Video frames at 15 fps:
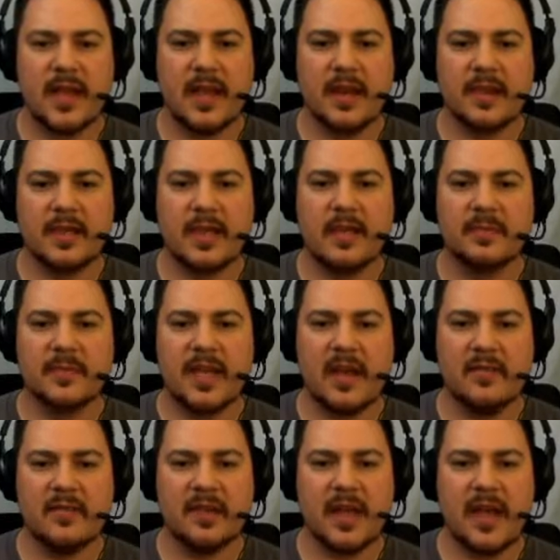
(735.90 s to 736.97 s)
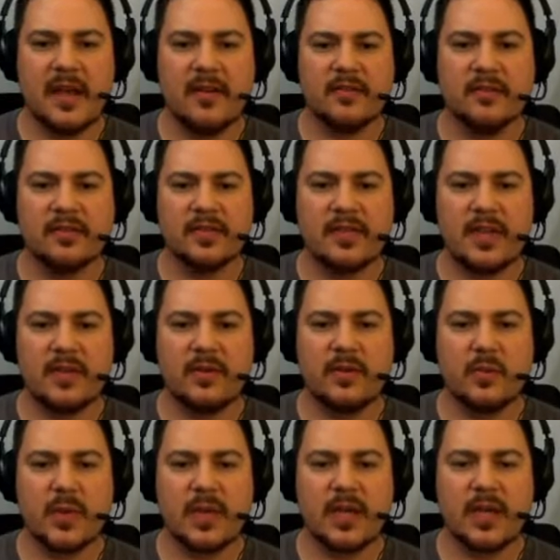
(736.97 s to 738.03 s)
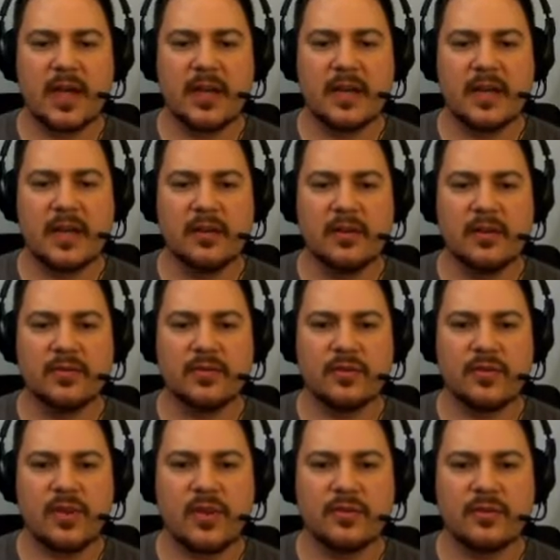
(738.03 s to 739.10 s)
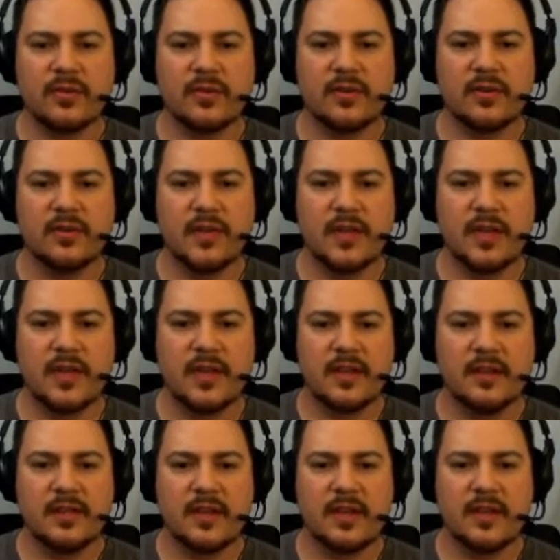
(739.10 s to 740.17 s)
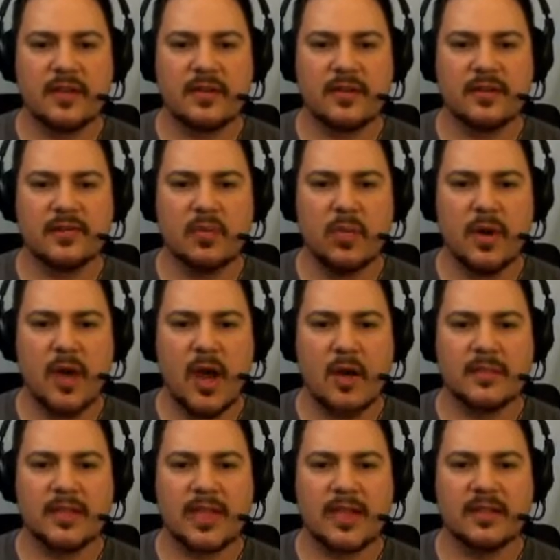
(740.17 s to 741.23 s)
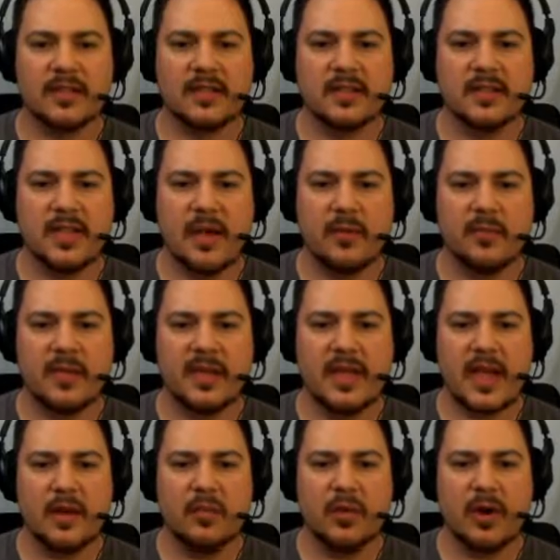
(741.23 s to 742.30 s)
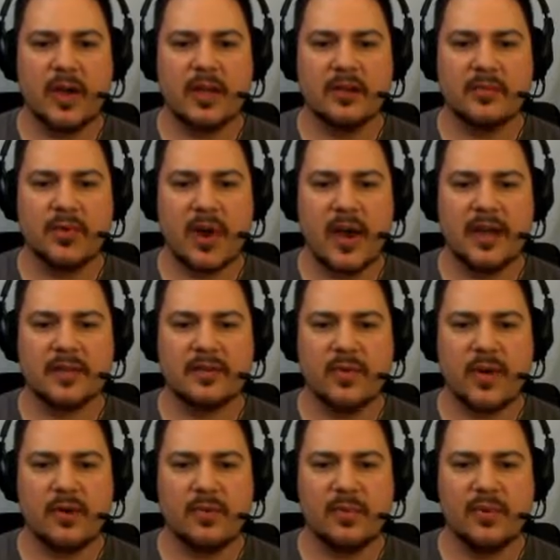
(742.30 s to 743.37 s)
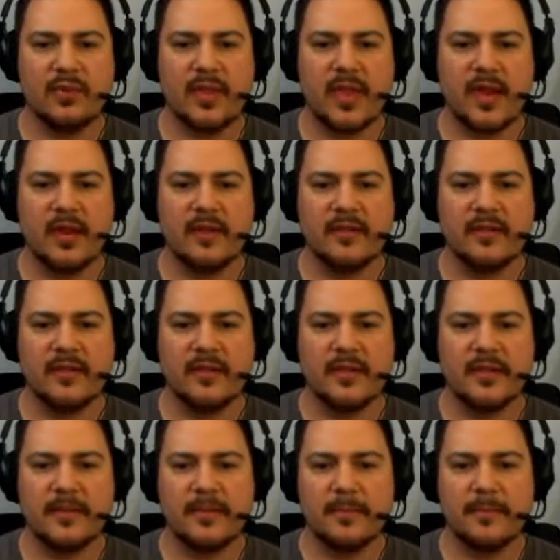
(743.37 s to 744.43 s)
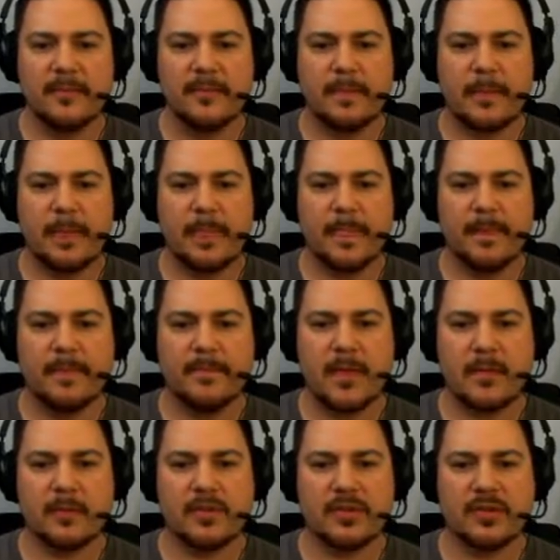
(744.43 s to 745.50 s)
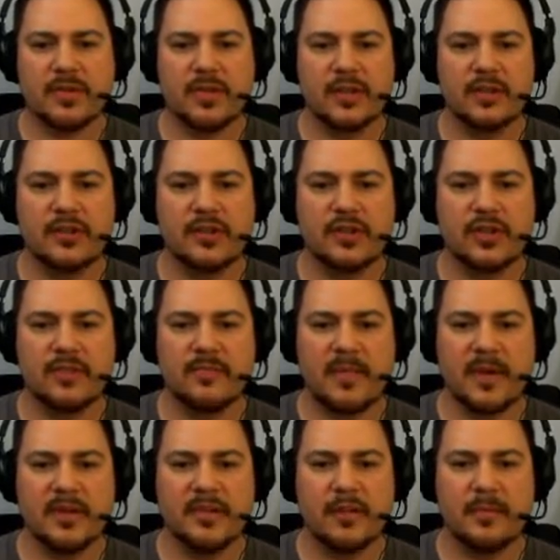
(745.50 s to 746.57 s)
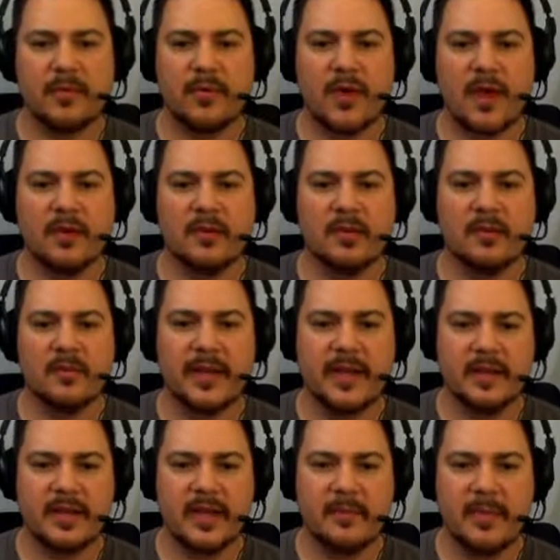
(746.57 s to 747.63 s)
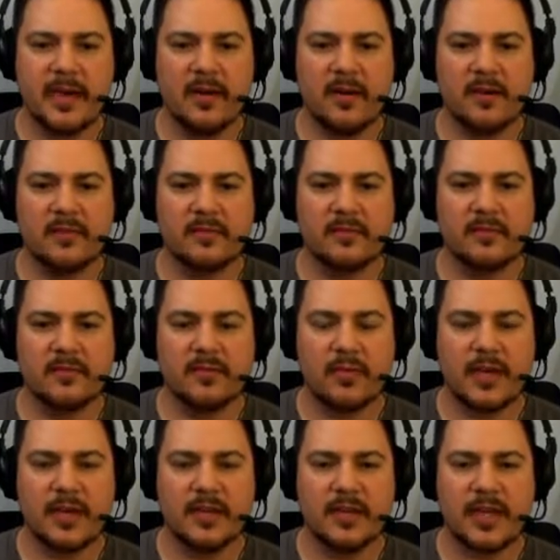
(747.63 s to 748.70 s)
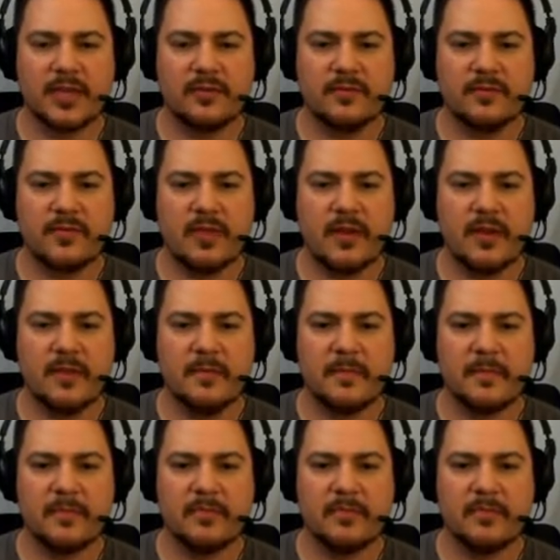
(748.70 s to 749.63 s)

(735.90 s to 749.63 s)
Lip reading: And it keeps counting down. You'll see we can kind of get closer and closer. You can see that there's one object, that would be Kanwar Enterprise around a moon there. I'm just going to shift my ship around a little bit, get a better orientation for it.